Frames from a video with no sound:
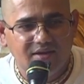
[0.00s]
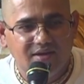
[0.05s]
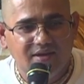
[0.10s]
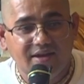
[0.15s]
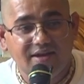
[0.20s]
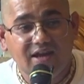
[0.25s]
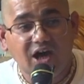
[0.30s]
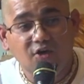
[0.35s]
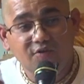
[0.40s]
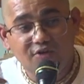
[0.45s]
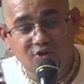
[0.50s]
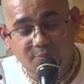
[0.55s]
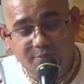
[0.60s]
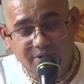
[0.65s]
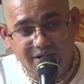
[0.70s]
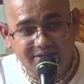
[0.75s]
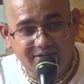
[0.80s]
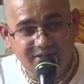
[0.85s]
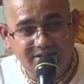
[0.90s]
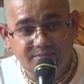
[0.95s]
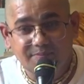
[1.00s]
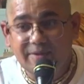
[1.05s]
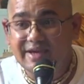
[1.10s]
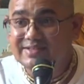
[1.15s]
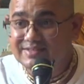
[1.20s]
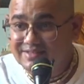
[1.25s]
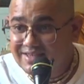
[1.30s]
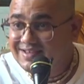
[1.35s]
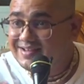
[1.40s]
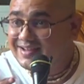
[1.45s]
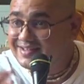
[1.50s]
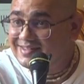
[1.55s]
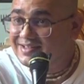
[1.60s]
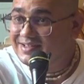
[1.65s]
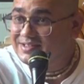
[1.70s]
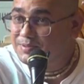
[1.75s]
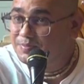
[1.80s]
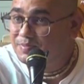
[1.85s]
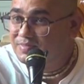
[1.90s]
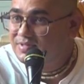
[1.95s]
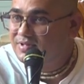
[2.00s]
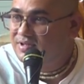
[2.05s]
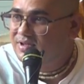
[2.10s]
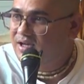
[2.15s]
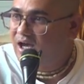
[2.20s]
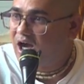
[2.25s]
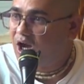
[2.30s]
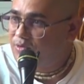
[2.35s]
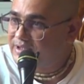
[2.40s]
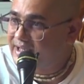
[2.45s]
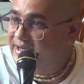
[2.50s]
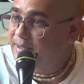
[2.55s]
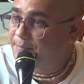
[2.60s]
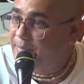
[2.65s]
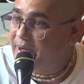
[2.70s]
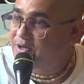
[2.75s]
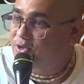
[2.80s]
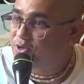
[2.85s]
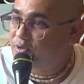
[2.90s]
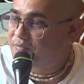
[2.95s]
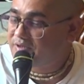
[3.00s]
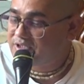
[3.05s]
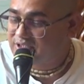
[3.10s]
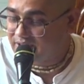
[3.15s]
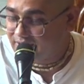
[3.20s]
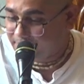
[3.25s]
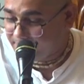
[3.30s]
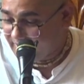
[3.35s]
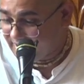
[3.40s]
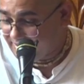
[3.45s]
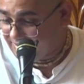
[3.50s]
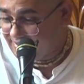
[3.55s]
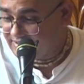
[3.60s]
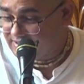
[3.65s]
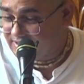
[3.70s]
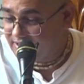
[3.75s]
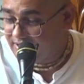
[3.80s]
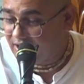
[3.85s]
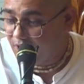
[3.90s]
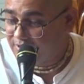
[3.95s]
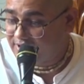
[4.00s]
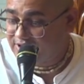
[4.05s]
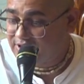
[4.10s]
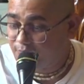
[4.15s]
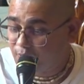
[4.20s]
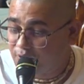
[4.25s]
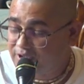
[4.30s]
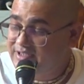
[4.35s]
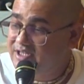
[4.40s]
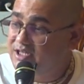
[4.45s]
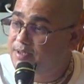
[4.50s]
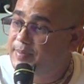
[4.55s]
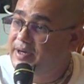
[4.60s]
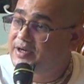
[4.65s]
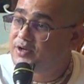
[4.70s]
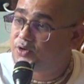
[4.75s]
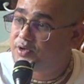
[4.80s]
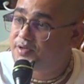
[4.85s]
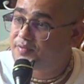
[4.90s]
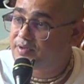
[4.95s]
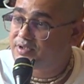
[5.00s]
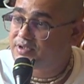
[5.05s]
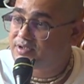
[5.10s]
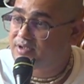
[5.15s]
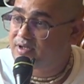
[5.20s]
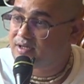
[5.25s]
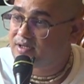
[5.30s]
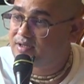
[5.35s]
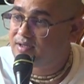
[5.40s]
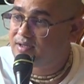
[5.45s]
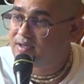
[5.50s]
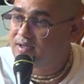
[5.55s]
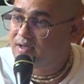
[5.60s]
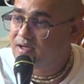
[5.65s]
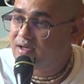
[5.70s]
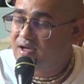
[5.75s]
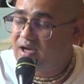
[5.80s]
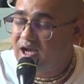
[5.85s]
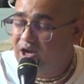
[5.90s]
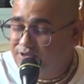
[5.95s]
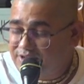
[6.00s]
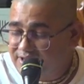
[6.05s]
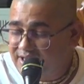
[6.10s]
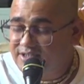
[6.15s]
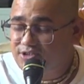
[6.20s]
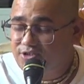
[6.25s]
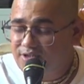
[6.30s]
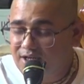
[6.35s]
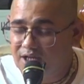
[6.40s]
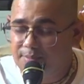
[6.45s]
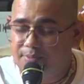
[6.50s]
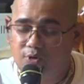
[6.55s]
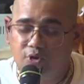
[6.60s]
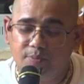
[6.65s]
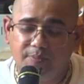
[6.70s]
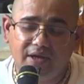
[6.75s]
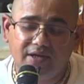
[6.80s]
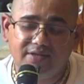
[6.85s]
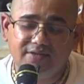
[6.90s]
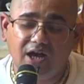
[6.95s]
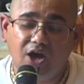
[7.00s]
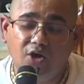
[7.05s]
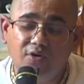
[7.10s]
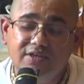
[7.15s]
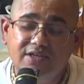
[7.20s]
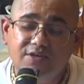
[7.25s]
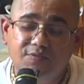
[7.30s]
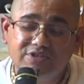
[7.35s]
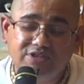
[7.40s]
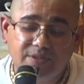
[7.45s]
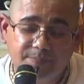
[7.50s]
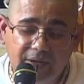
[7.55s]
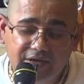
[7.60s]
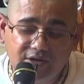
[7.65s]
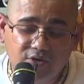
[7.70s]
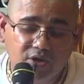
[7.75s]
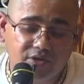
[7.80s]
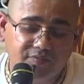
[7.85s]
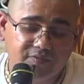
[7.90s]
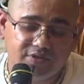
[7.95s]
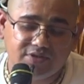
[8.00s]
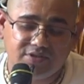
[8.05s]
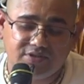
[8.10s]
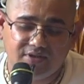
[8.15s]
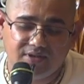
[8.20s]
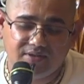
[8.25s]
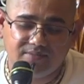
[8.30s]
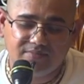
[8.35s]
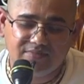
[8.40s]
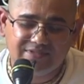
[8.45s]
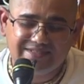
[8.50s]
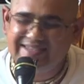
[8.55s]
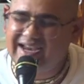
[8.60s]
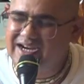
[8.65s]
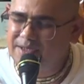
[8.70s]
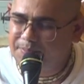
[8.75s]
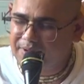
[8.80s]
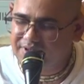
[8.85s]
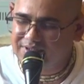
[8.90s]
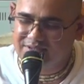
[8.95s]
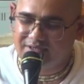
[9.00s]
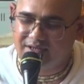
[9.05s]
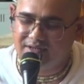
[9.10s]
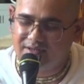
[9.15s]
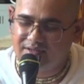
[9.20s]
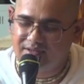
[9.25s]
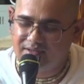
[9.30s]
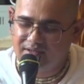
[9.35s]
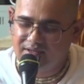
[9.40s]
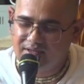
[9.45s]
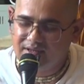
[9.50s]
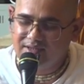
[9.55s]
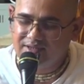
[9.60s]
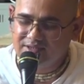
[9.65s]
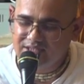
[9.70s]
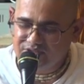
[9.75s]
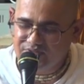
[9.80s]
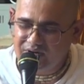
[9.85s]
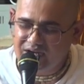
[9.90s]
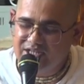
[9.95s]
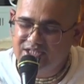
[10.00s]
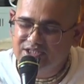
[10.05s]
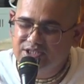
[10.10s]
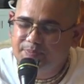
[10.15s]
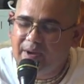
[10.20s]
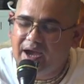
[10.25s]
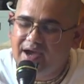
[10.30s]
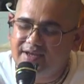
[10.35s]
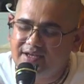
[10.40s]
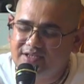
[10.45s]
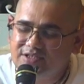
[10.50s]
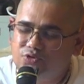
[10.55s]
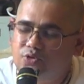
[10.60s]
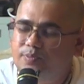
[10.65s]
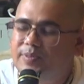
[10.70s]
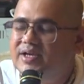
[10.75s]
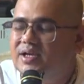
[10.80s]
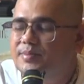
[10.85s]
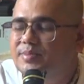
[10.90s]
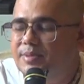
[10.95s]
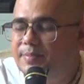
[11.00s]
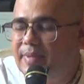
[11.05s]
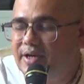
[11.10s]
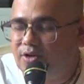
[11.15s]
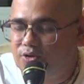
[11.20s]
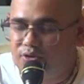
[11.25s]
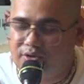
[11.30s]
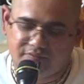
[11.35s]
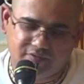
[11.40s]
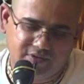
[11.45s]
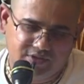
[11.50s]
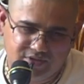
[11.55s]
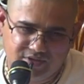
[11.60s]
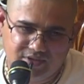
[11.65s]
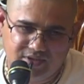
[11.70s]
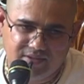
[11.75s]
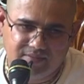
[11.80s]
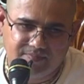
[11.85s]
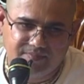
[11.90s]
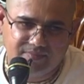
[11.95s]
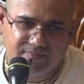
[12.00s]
And how will you practice? By seeing others, how they're dependent on Krishna. By listening, how these devotees are dependent on Krishna. How seeing Srila Prabhupada, how he was dependent on Krishna. 100%. This will inspire us to become dependent on Krishna.